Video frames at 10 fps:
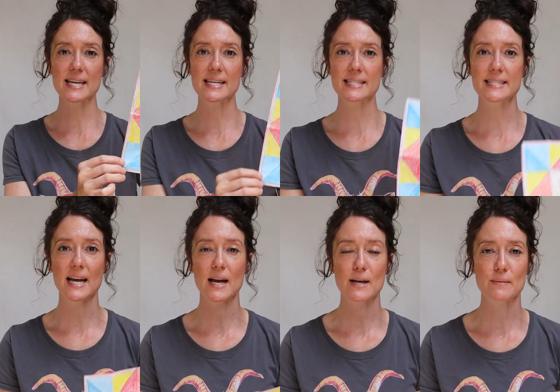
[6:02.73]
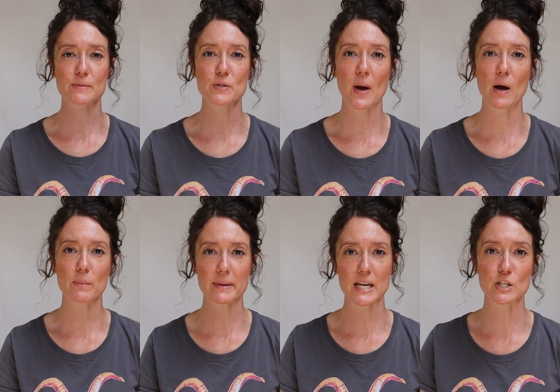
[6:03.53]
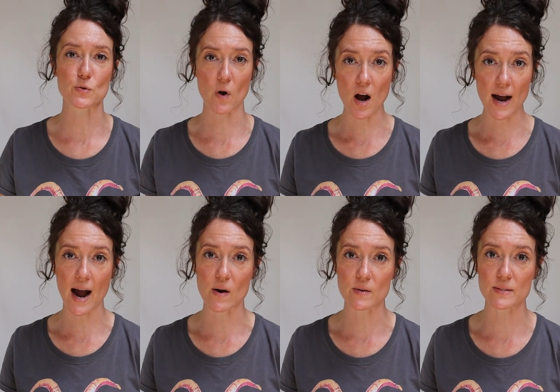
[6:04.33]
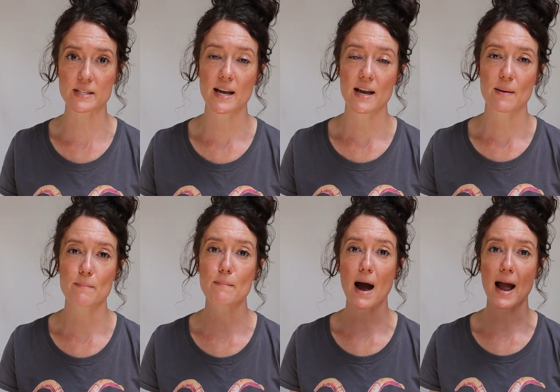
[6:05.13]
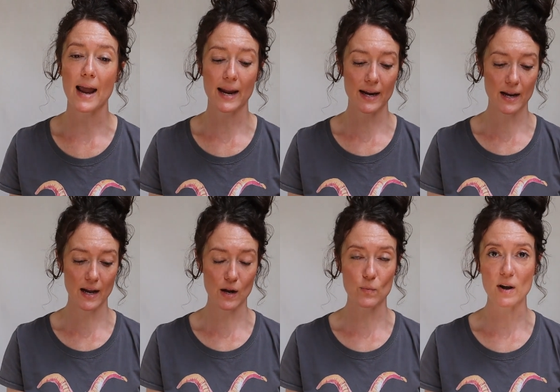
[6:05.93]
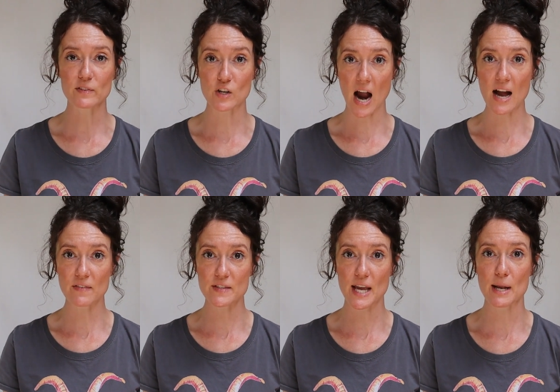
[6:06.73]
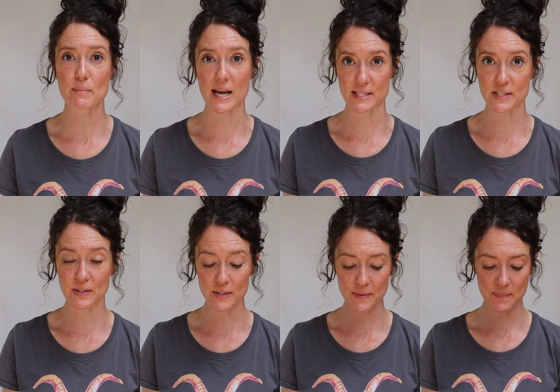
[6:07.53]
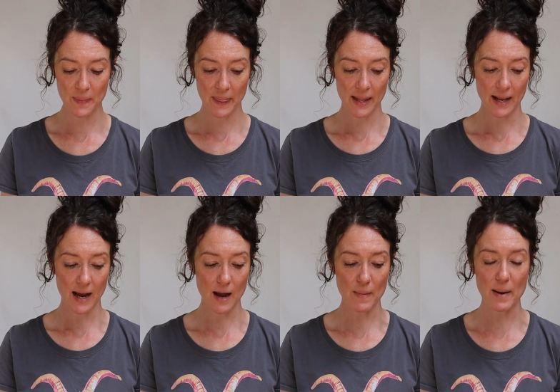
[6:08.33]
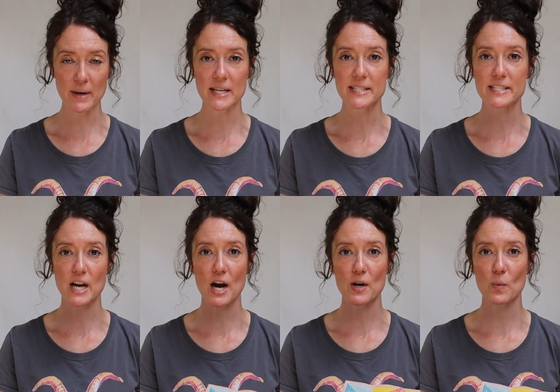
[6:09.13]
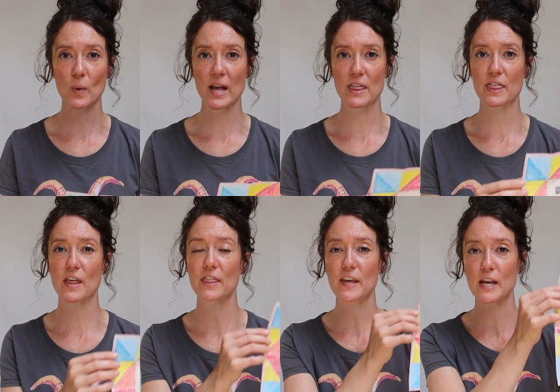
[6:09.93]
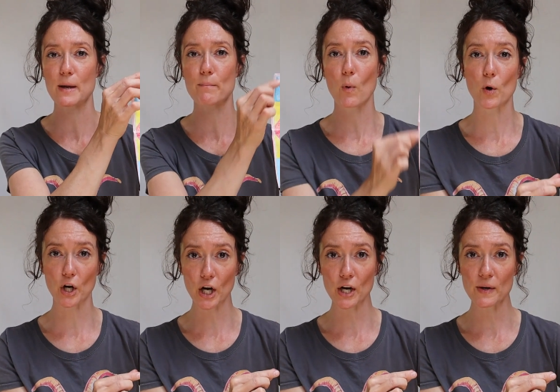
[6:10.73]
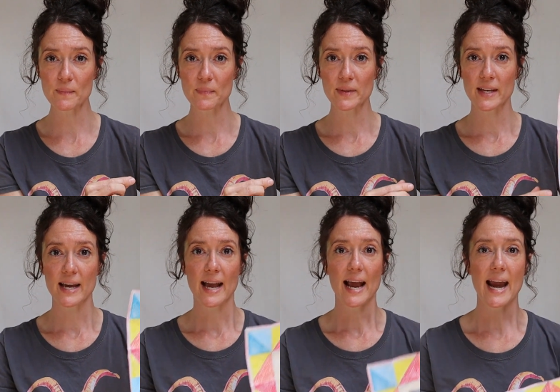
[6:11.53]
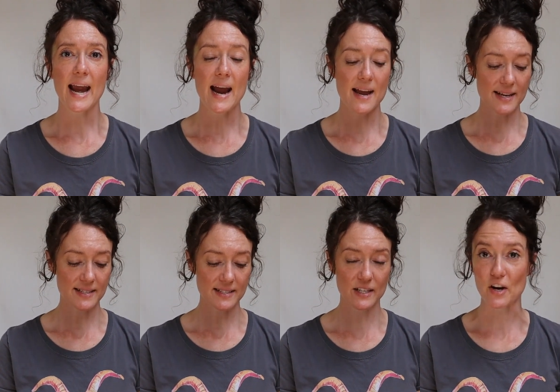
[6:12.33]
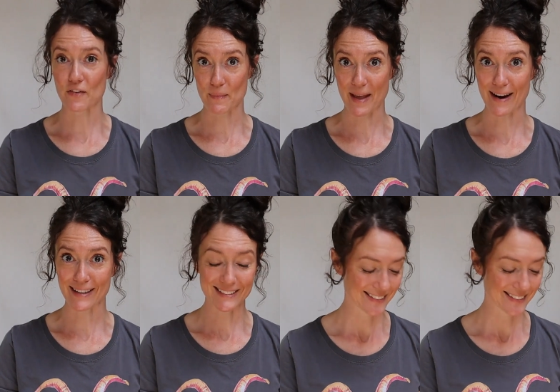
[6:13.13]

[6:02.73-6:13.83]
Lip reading: this to help me draw out my rough draft and pencil. I'm going to start with the border and go from there.